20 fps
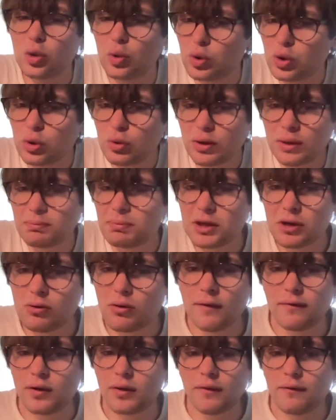you can be
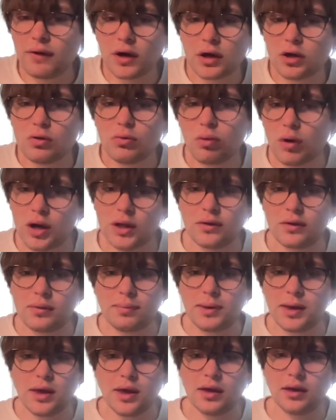whoever the fuck you want to
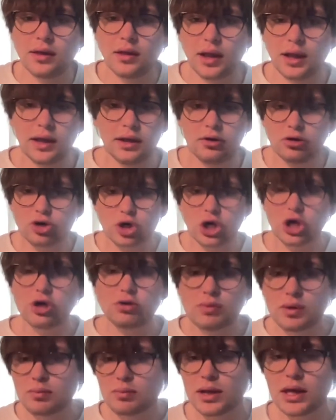be. Like, you're a
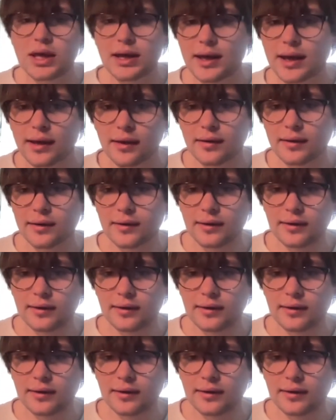human being.